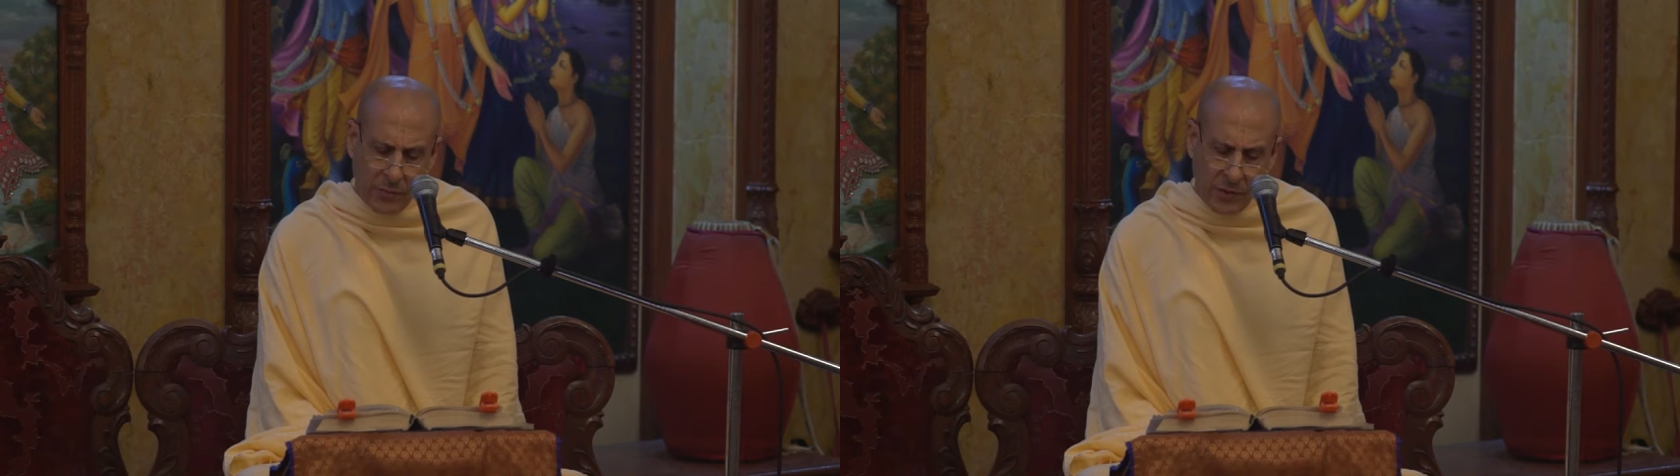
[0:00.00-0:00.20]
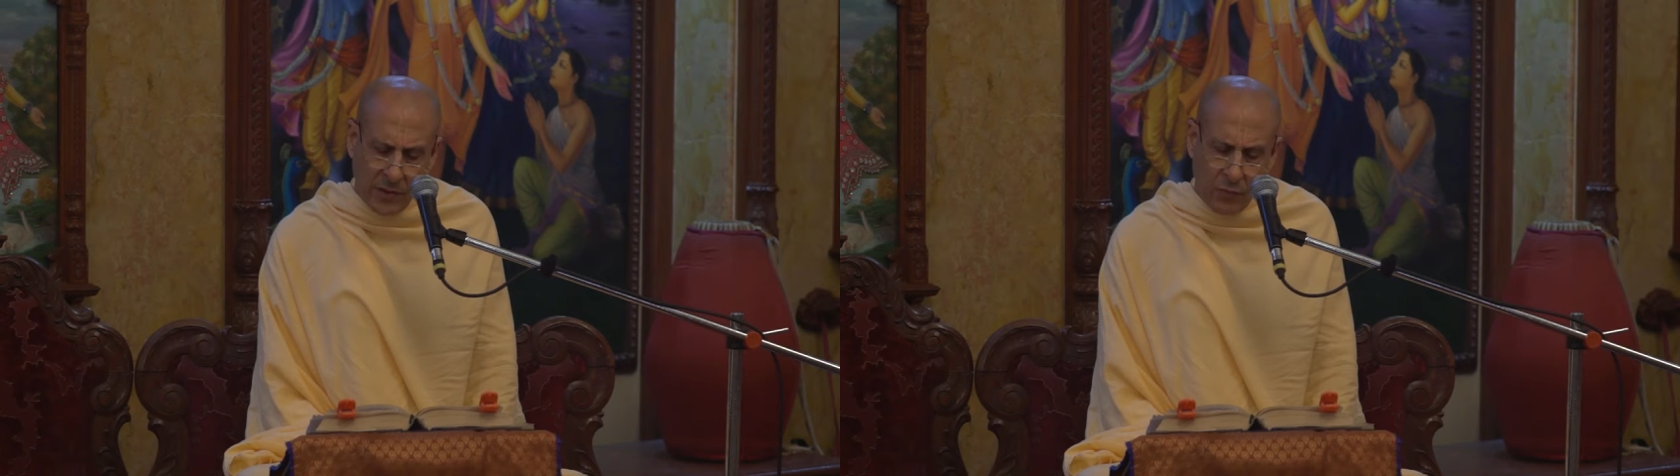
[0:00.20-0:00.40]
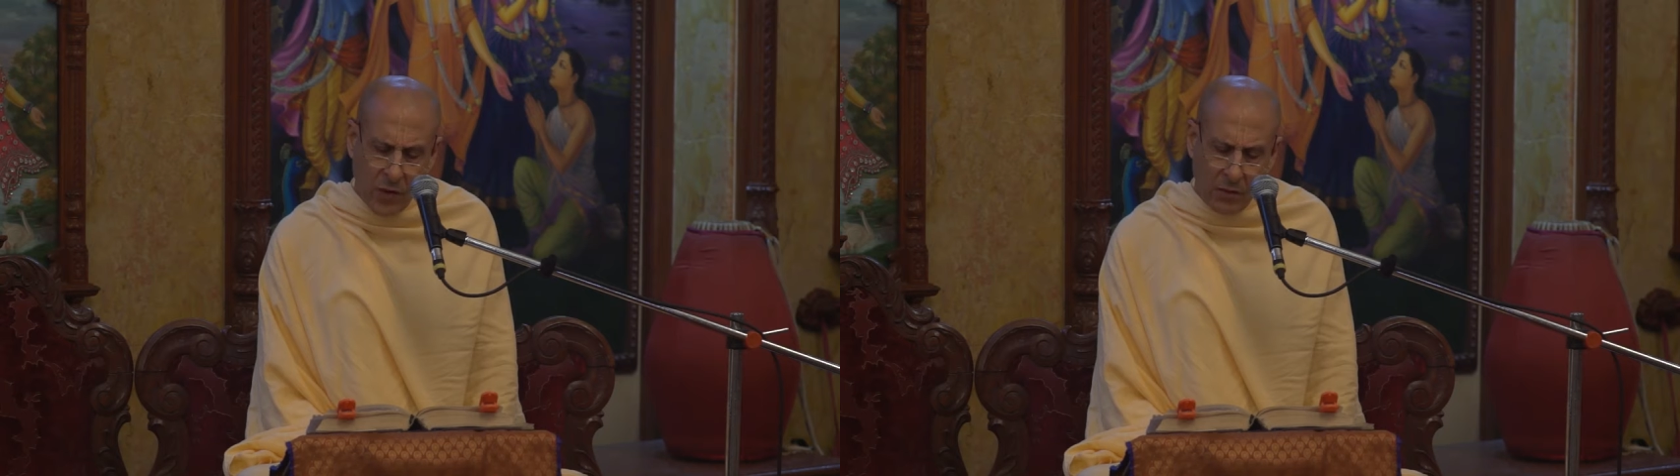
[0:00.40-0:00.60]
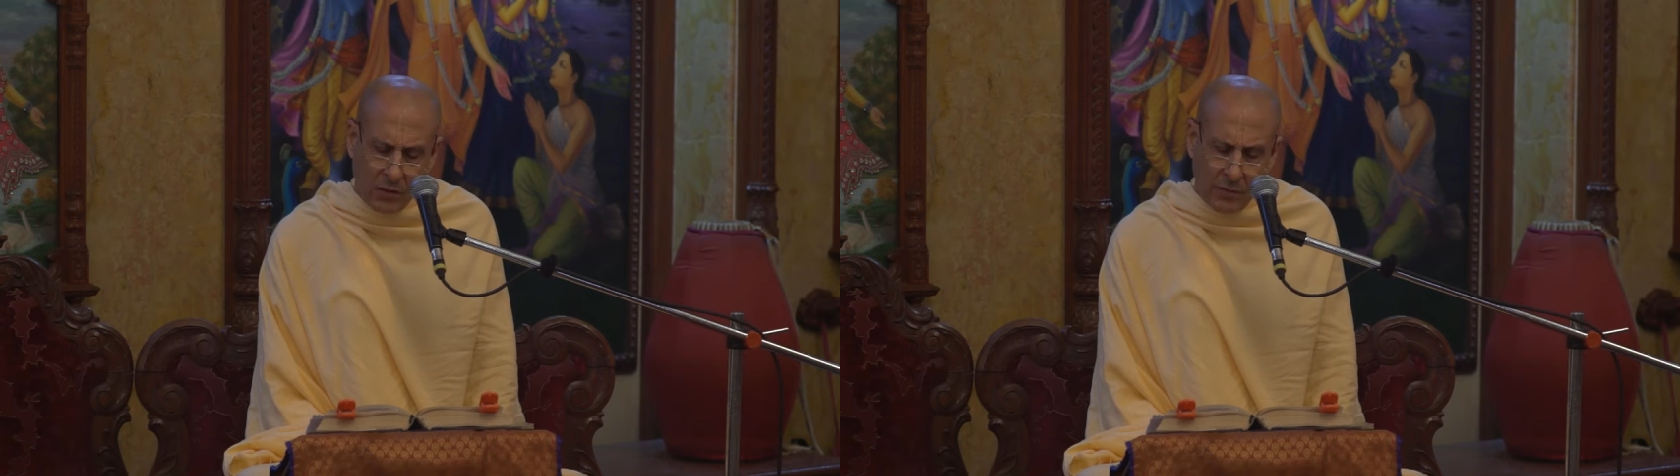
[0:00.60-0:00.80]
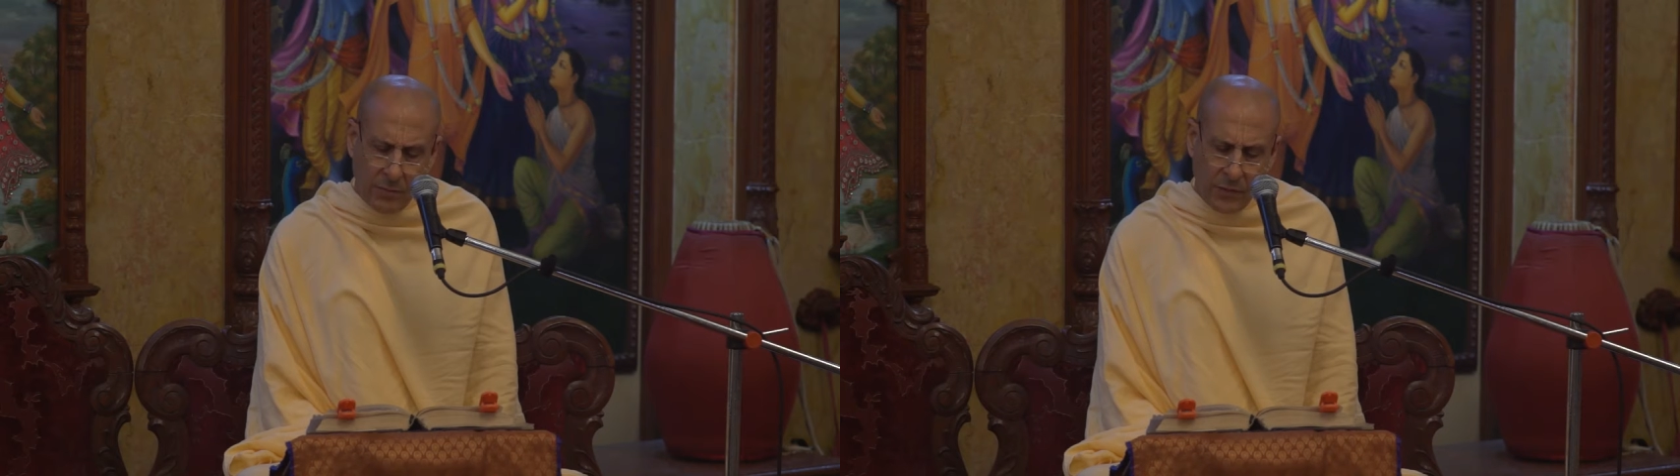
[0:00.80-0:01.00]
and
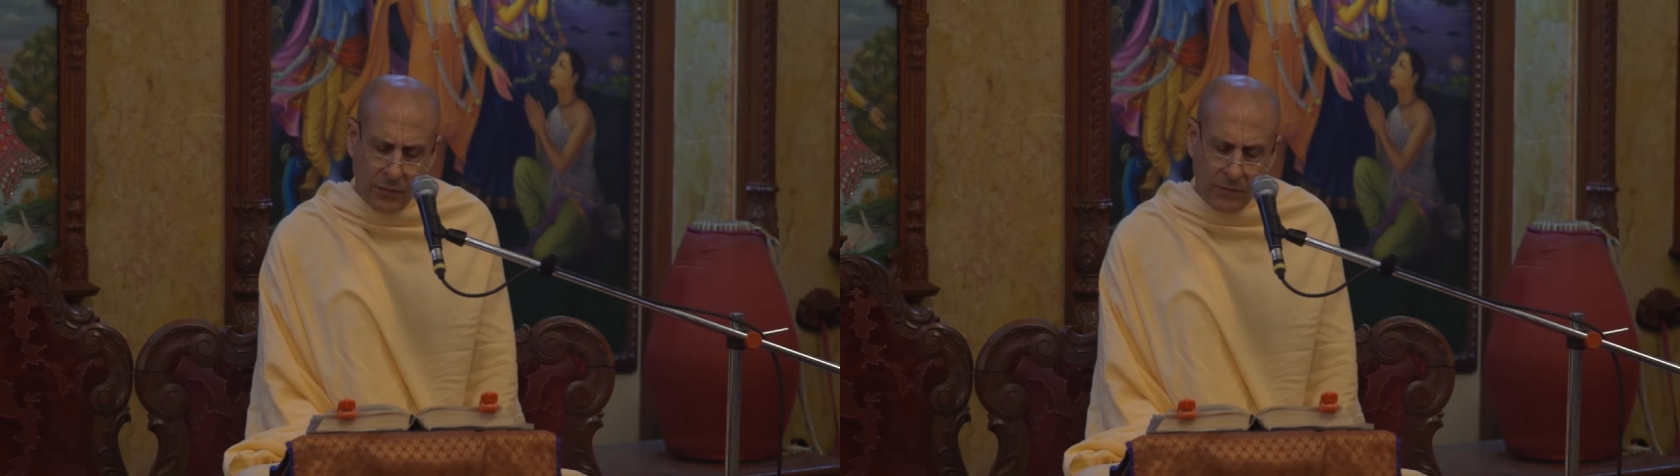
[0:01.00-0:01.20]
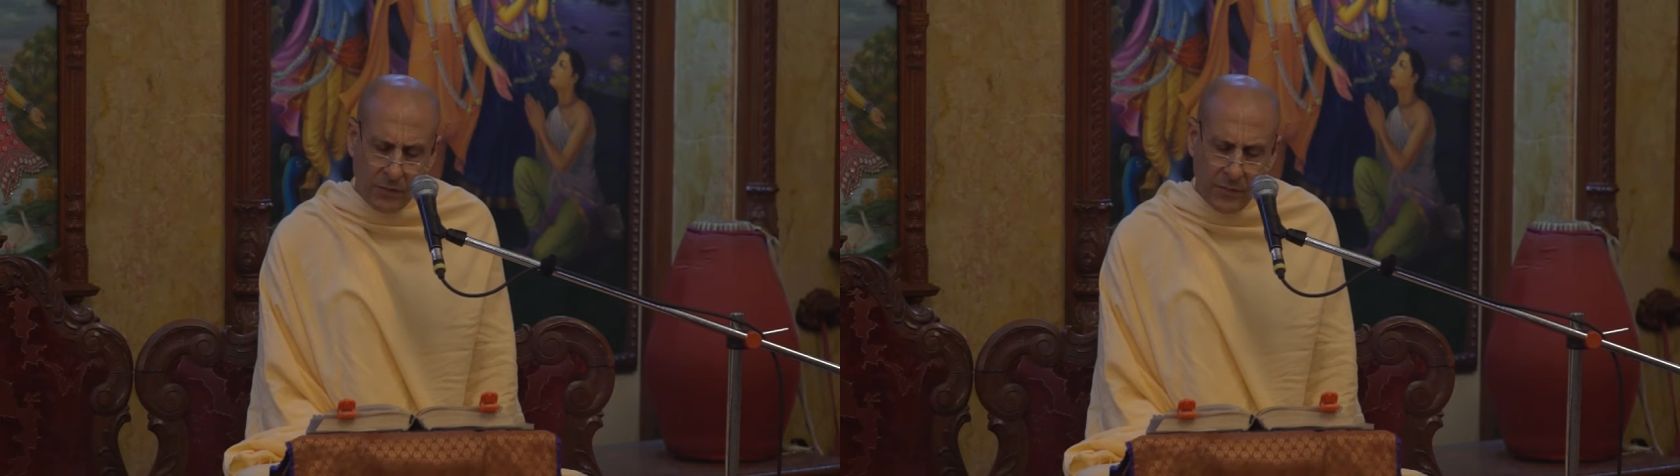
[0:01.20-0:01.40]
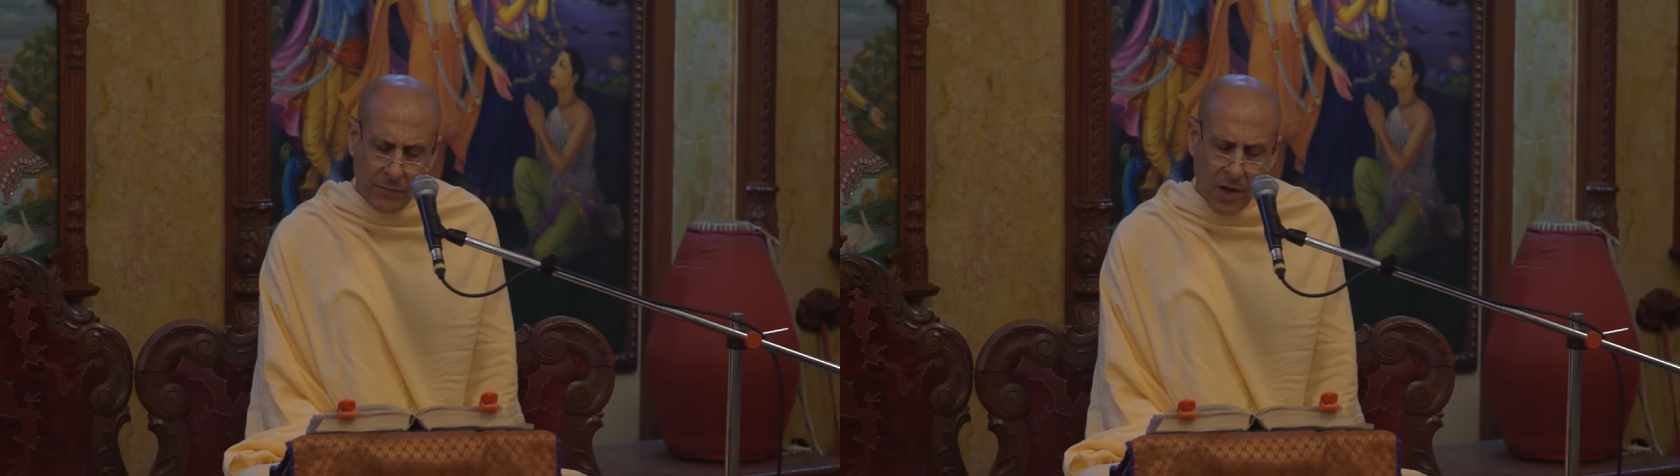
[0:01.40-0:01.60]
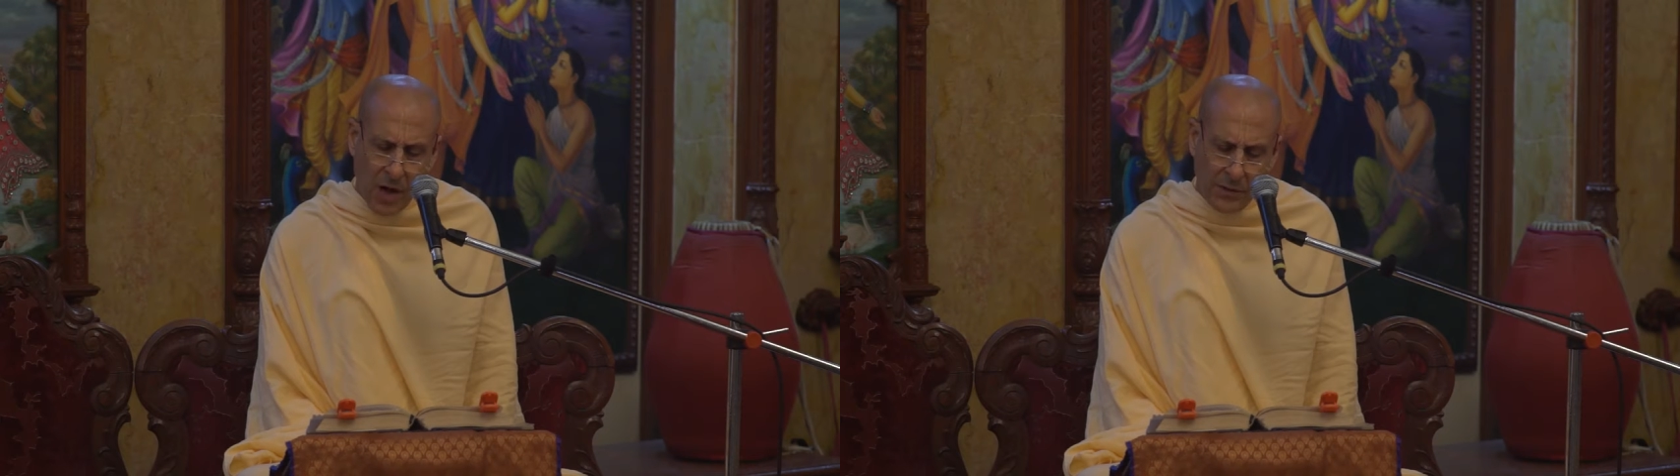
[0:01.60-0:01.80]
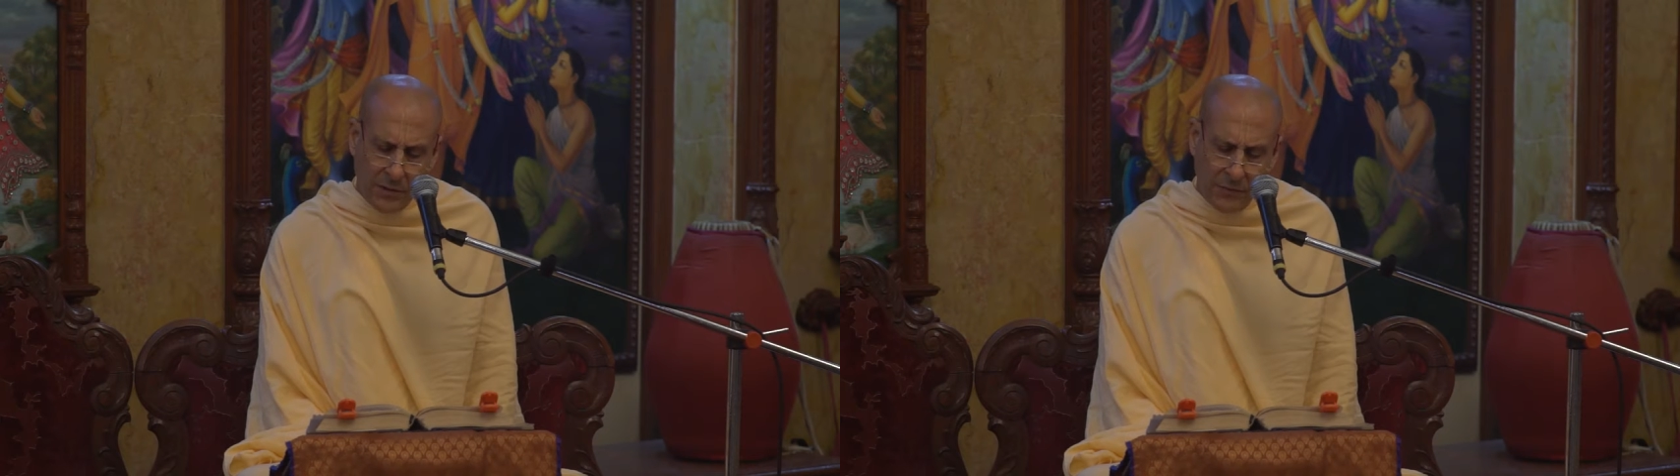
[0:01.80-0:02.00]
welcome from the
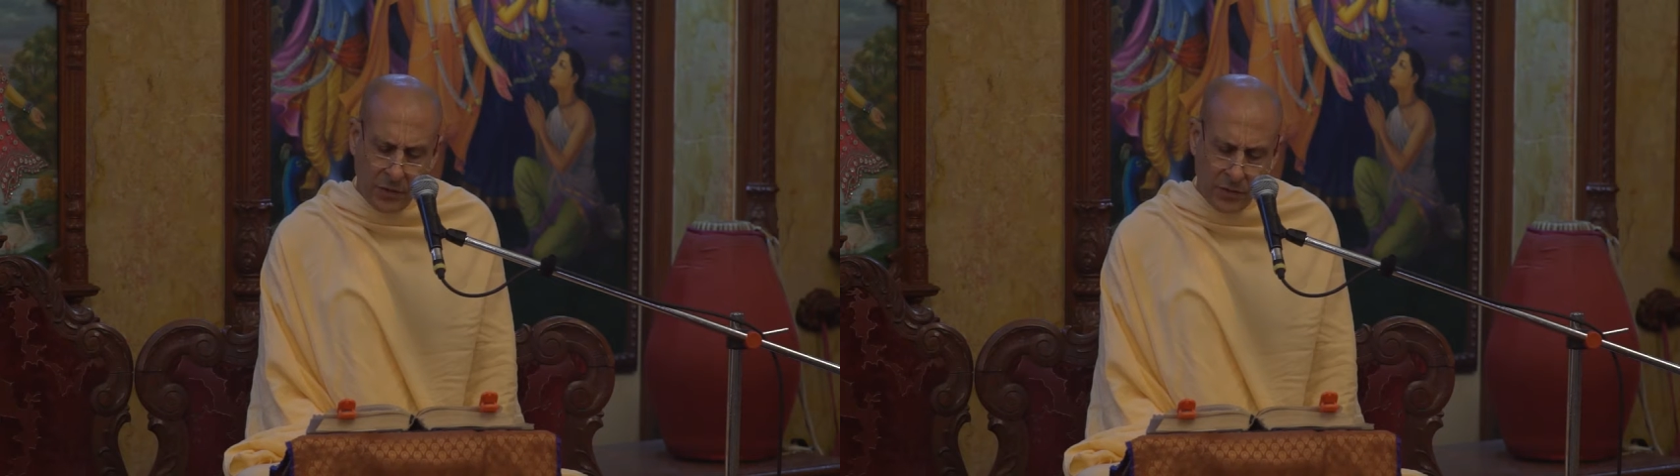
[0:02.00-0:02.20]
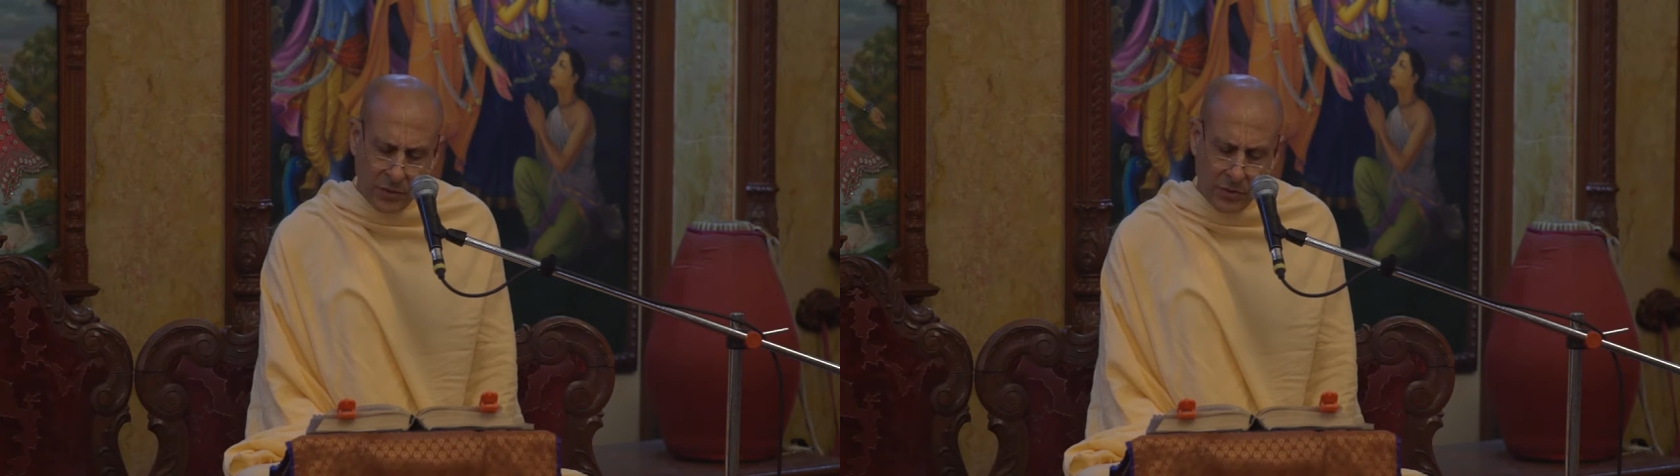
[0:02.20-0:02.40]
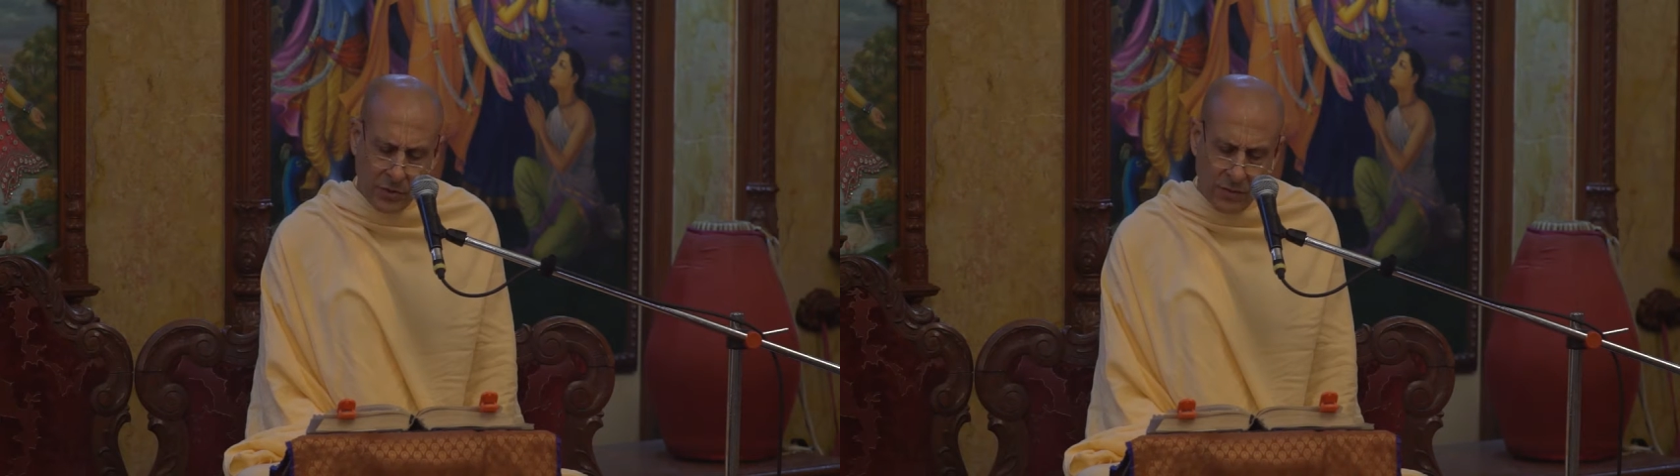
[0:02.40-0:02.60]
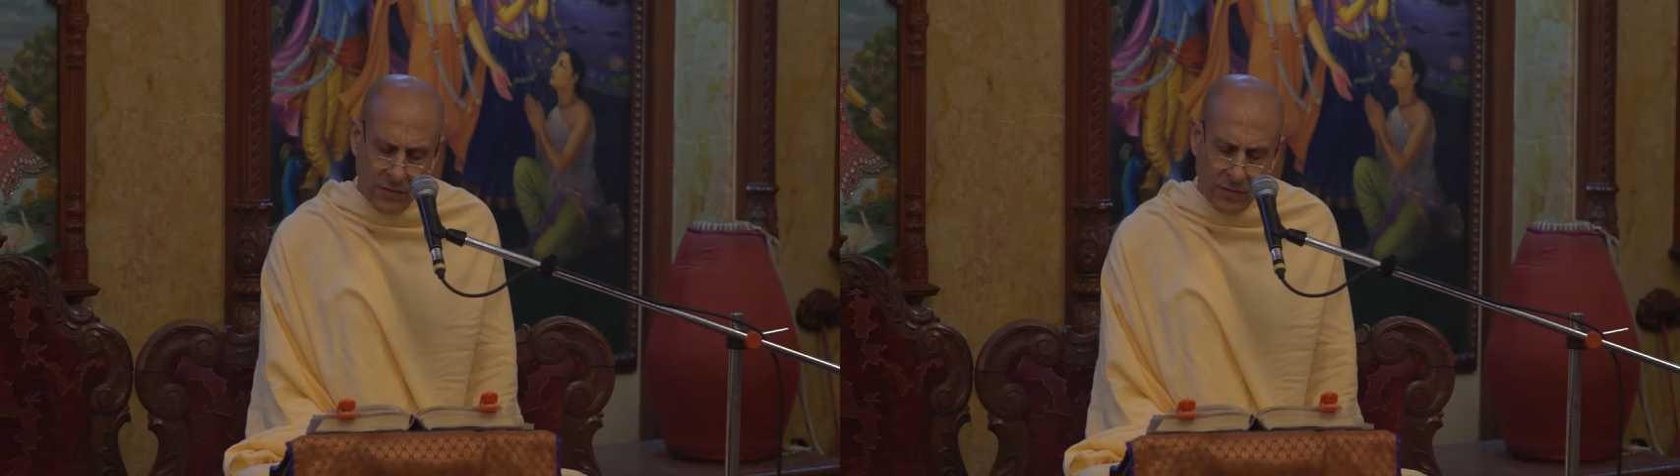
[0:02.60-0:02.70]
Pandavas,